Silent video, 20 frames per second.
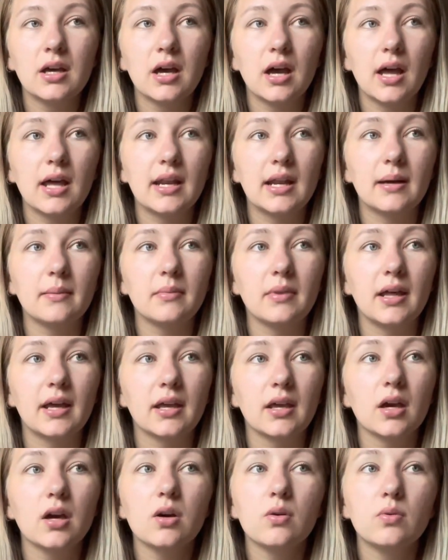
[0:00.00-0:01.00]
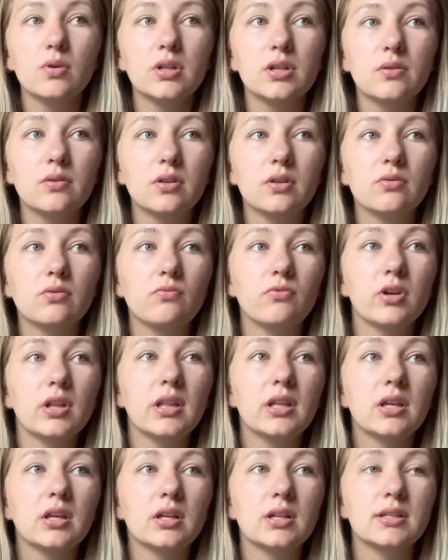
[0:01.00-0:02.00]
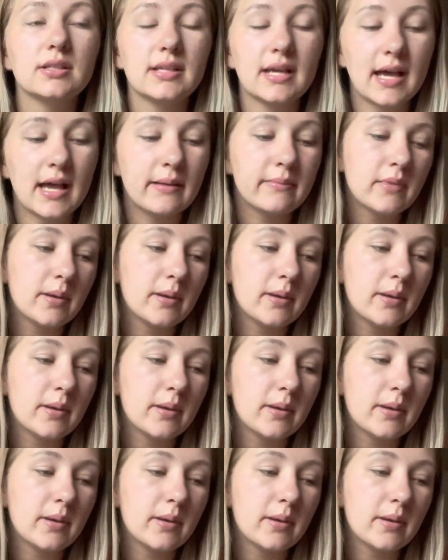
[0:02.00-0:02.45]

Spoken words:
and I'm like, oh, we're doing really good on time,